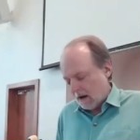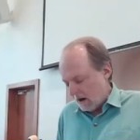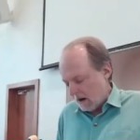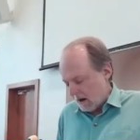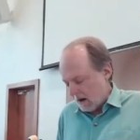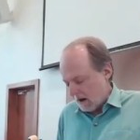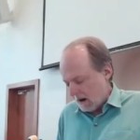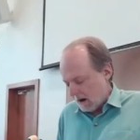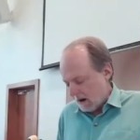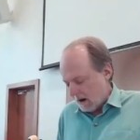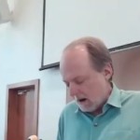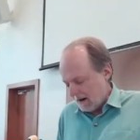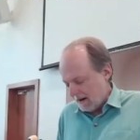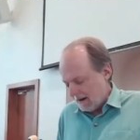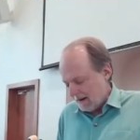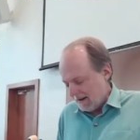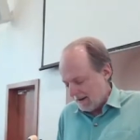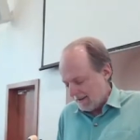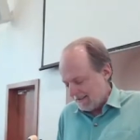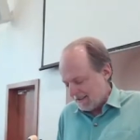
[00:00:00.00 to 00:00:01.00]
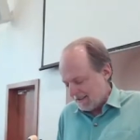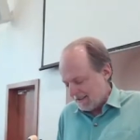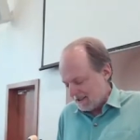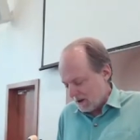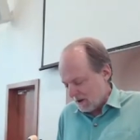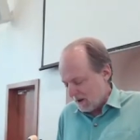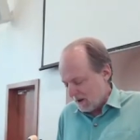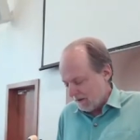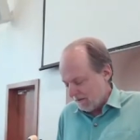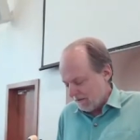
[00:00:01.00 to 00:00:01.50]
We
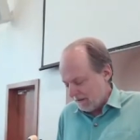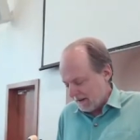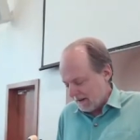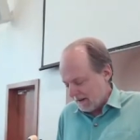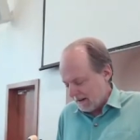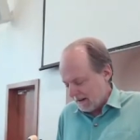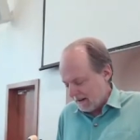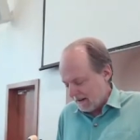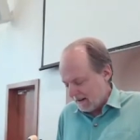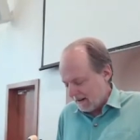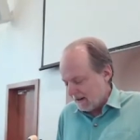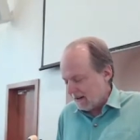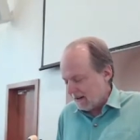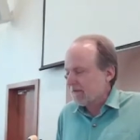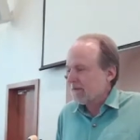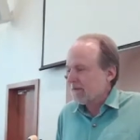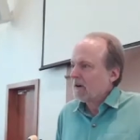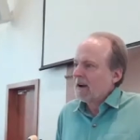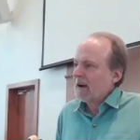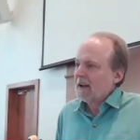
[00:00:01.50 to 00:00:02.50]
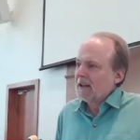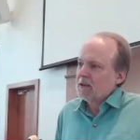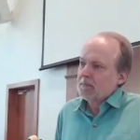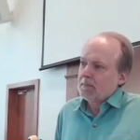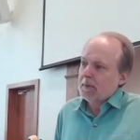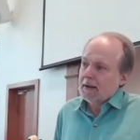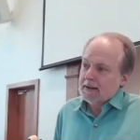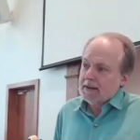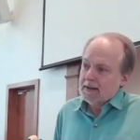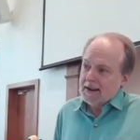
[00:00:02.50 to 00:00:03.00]
are deserving
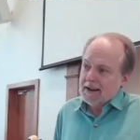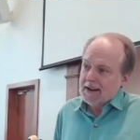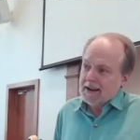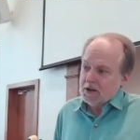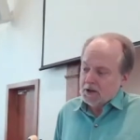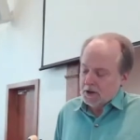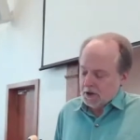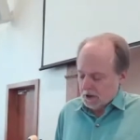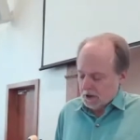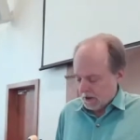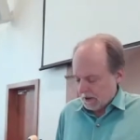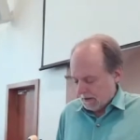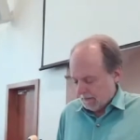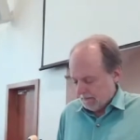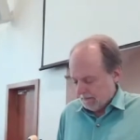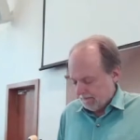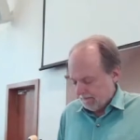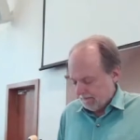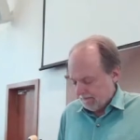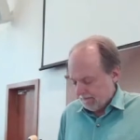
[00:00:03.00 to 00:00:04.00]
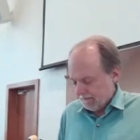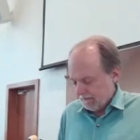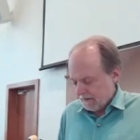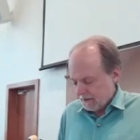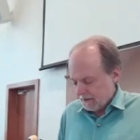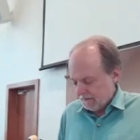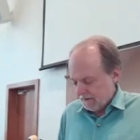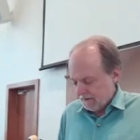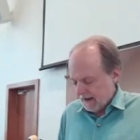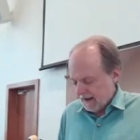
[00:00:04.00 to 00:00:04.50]
of wrath by
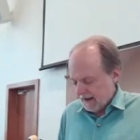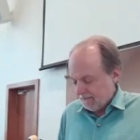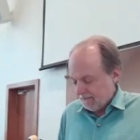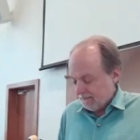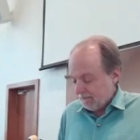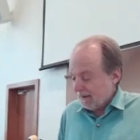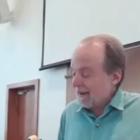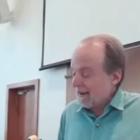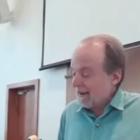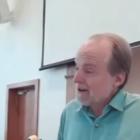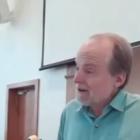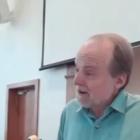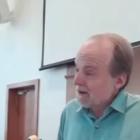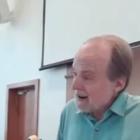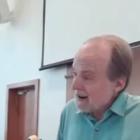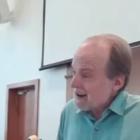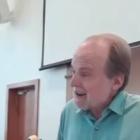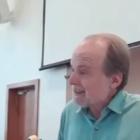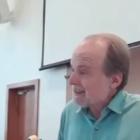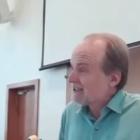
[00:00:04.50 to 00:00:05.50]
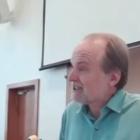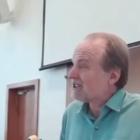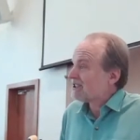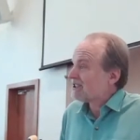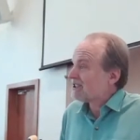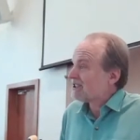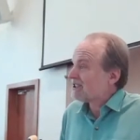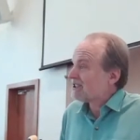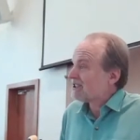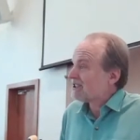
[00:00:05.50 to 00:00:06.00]
nature. Verse 5 By
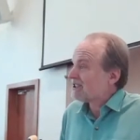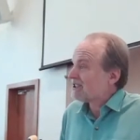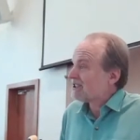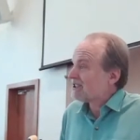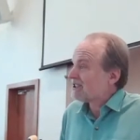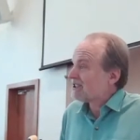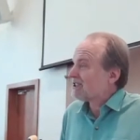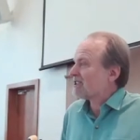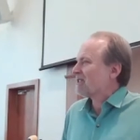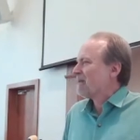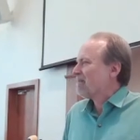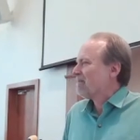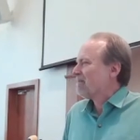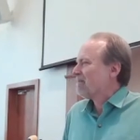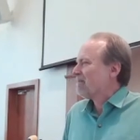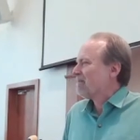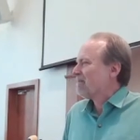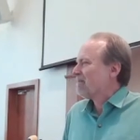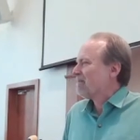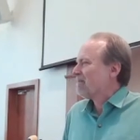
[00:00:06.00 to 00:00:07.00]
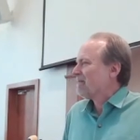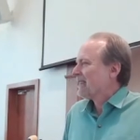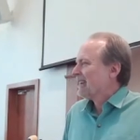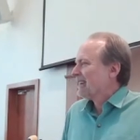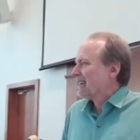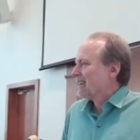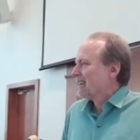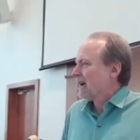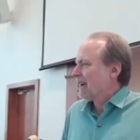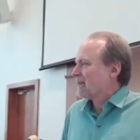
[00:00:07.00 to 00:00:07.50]
grace
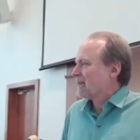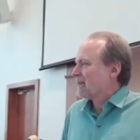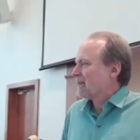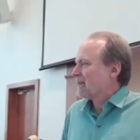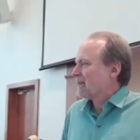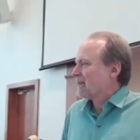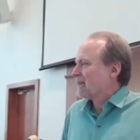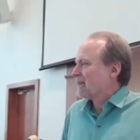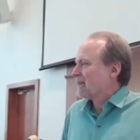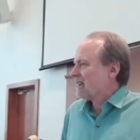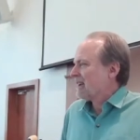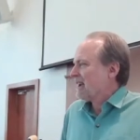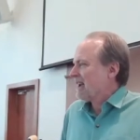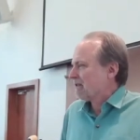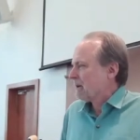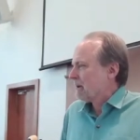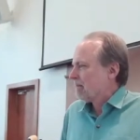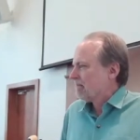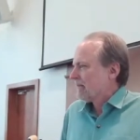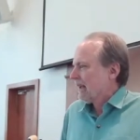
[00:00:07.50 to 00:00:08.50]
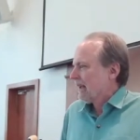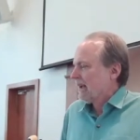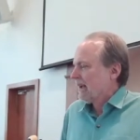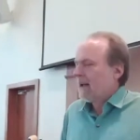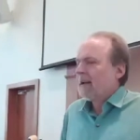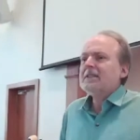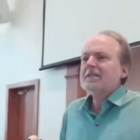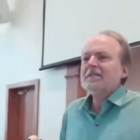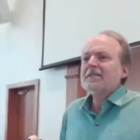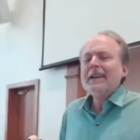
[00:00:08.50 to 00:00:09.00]
you have been
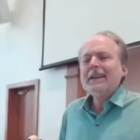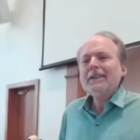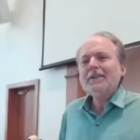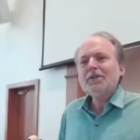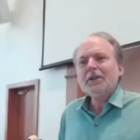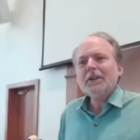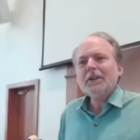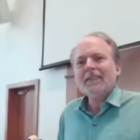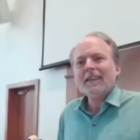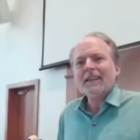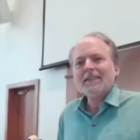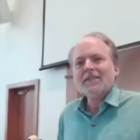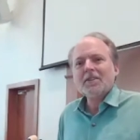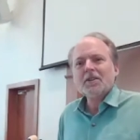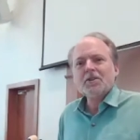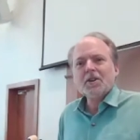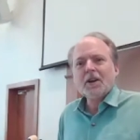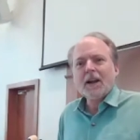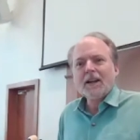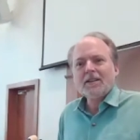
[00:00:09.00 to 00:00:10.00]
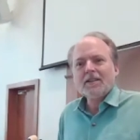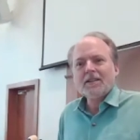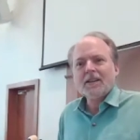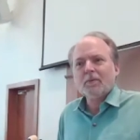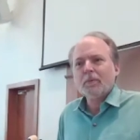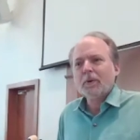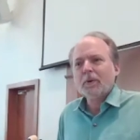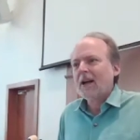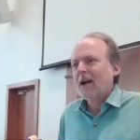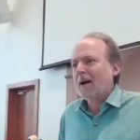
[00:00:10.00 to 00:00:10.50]
saved. Any
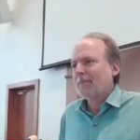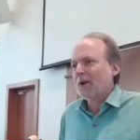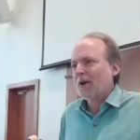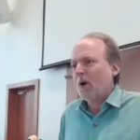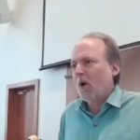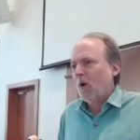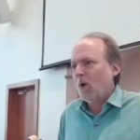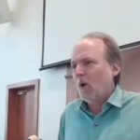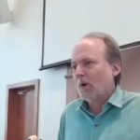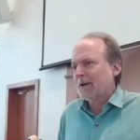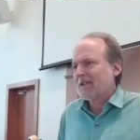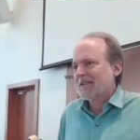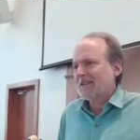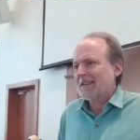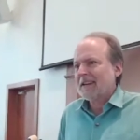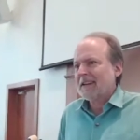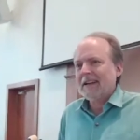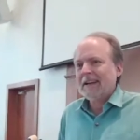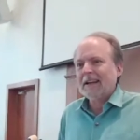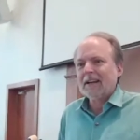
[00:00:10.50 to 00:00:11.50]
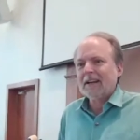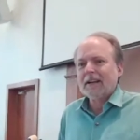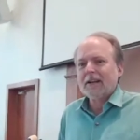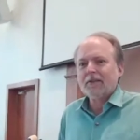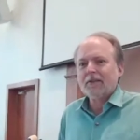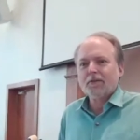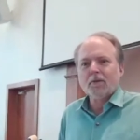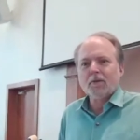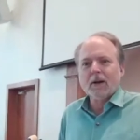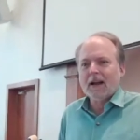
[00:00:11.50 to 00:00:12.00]
teaching that suggests that we come to
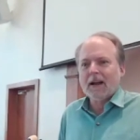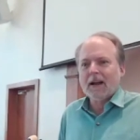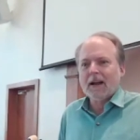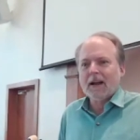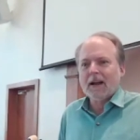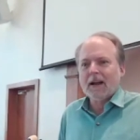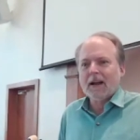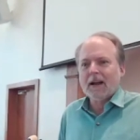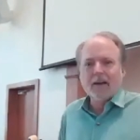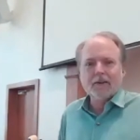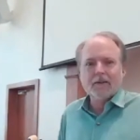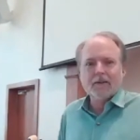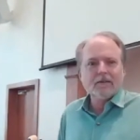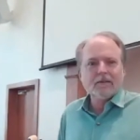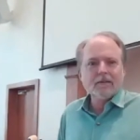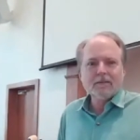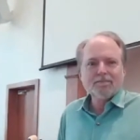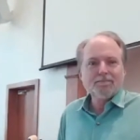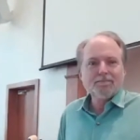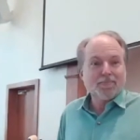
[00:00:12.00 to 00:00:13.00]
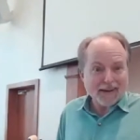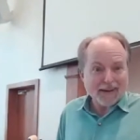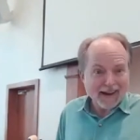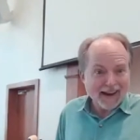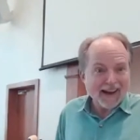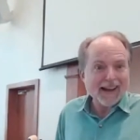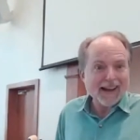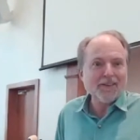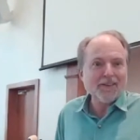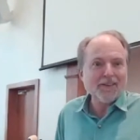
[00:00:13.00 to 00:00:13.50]
wholeness and healing through any
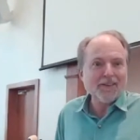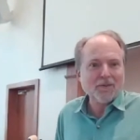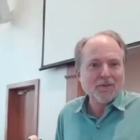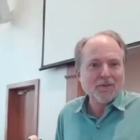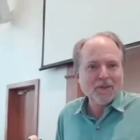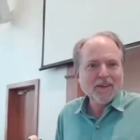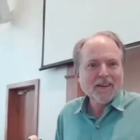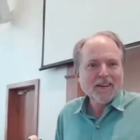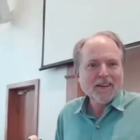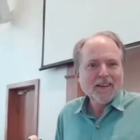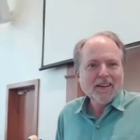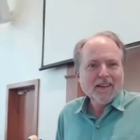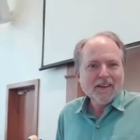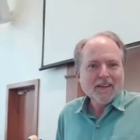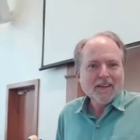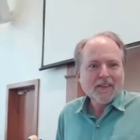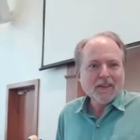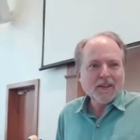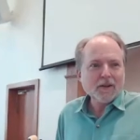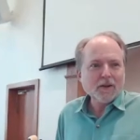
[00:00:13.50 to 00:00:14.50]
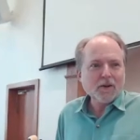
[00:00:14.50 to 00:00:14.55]
other path